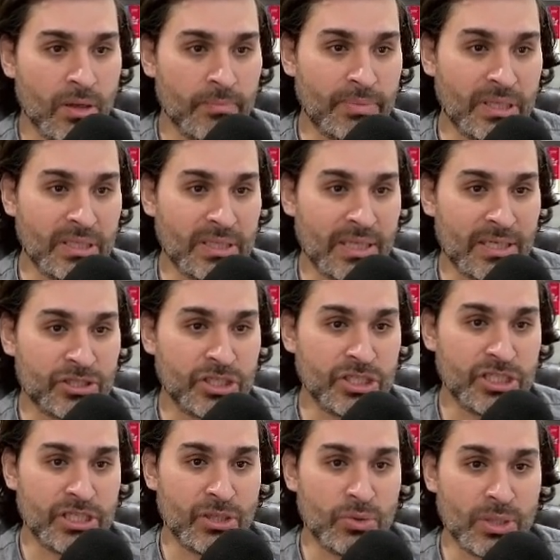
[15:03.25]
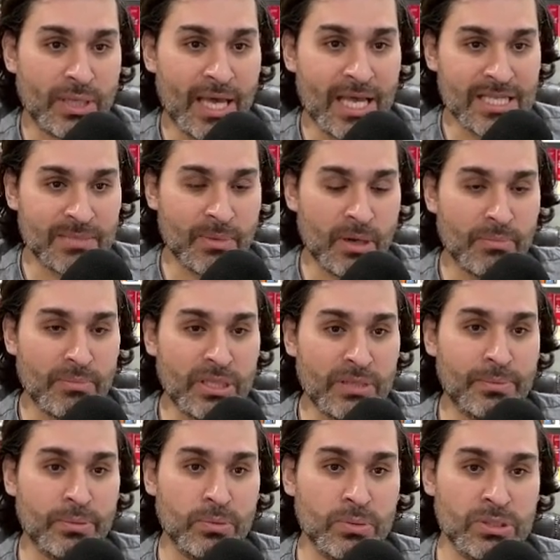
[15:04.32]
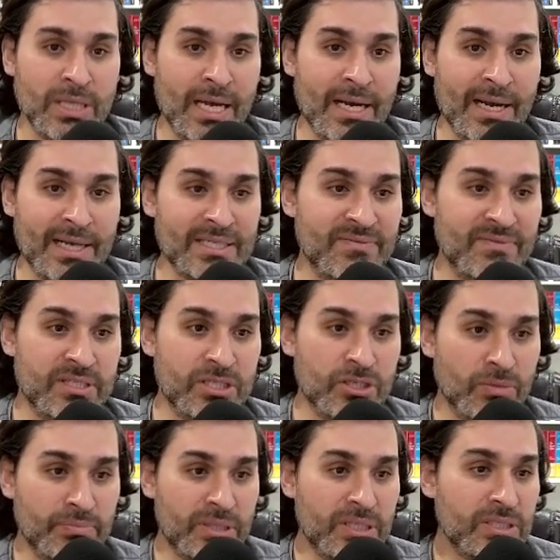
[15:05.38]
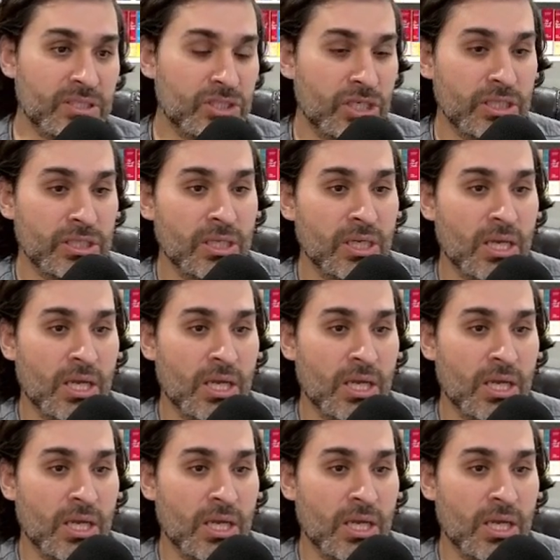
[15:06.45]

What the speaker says: Being that TreeGen only cares about mini pools that are activated on Beacon Chain.